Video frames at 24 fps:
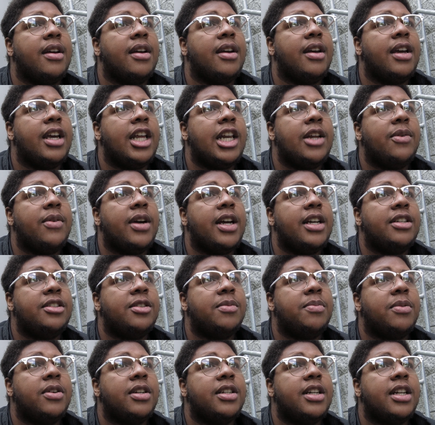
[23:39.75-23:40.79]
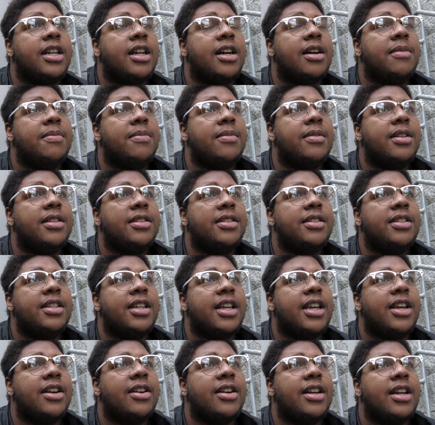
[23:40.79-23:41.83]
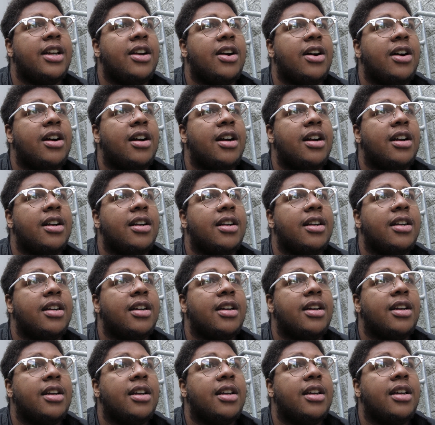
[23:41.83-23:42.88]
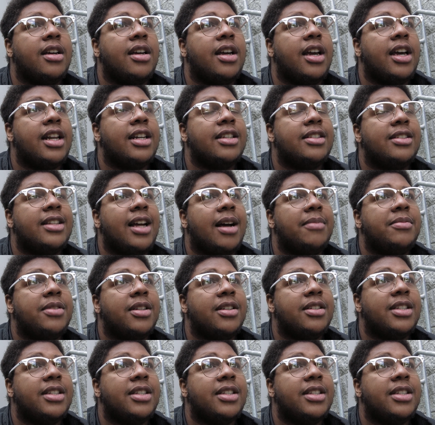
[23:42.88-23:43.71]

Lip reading: Anyway, it's your boy YaBoyJDub. This is a security car and it stopped here.